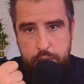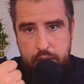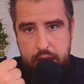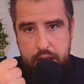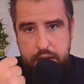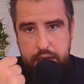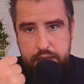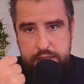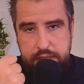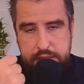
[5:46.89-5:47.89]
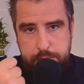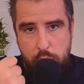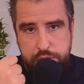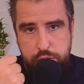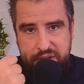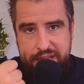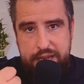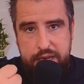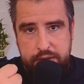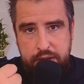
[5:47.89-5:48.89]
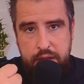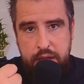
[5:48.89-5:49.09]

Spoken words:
When it is exposed to heat,